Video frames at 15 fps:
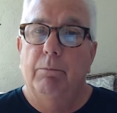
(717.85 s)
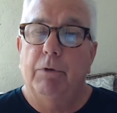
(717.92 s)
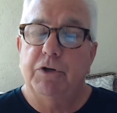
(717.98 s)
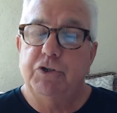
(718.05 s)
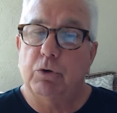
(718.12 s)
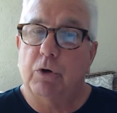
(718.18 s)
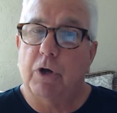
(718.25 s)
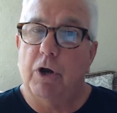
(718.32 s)

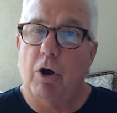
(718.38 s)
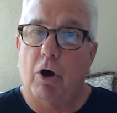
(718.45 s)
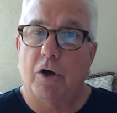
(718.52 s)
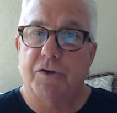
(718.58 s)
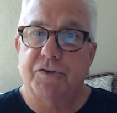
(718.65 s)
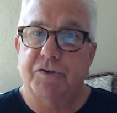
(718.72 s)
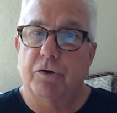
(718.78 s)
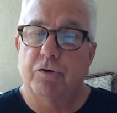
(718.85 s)
But you can
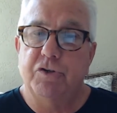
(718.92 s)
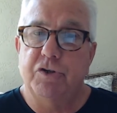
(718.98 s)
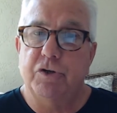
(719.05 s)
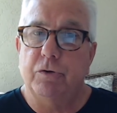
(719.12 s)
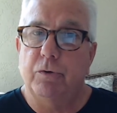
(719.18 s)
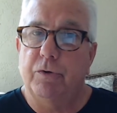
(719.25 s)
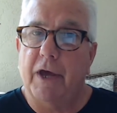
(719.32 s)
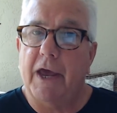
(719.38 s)
also
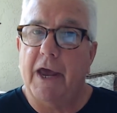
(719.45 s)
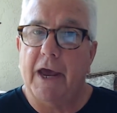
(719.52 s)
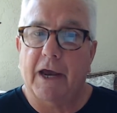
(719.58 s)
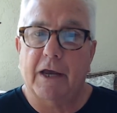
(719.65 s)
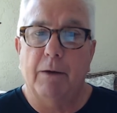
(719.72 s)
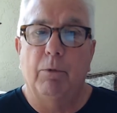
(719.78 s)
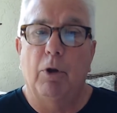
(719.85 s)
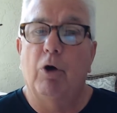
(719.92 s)
do the
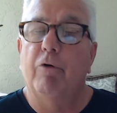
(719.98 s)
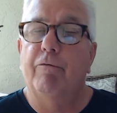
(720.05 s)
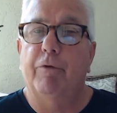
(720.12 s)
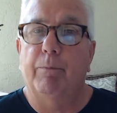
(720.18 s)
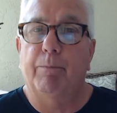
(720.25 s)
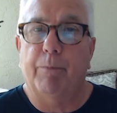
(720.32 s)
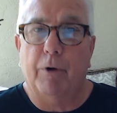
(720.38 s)
HECM loan for